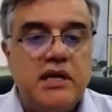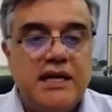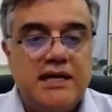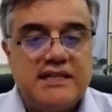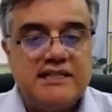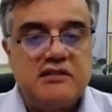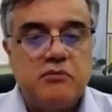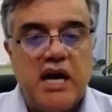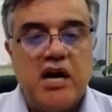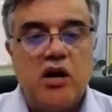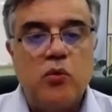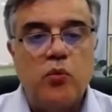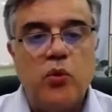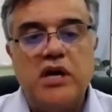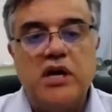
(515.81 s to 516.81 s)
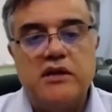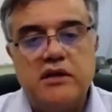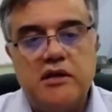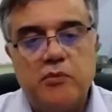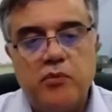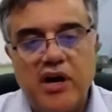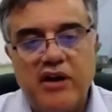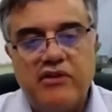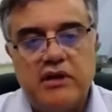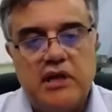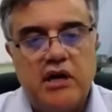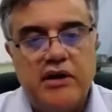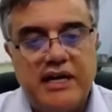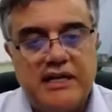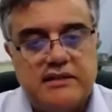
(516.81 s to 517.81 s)
It doesn't matter where the private
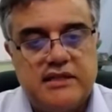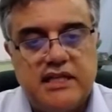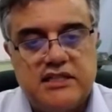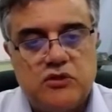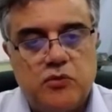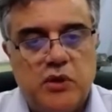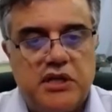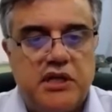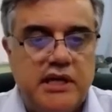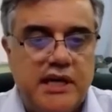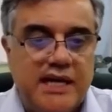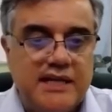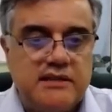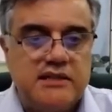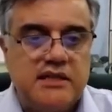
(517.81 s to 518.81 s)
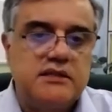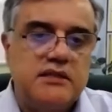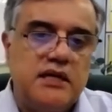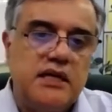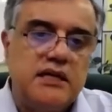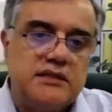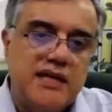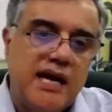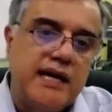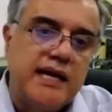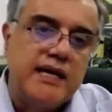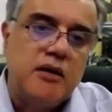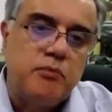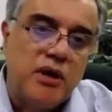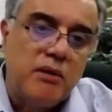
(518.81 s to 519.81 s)
cloud exists, whether it exists inside
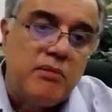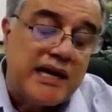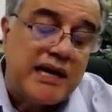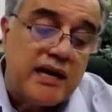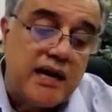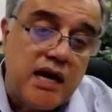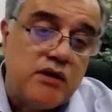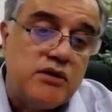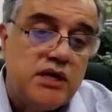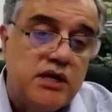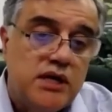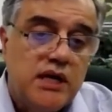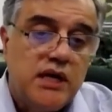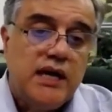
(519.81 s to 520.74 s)
a public cloud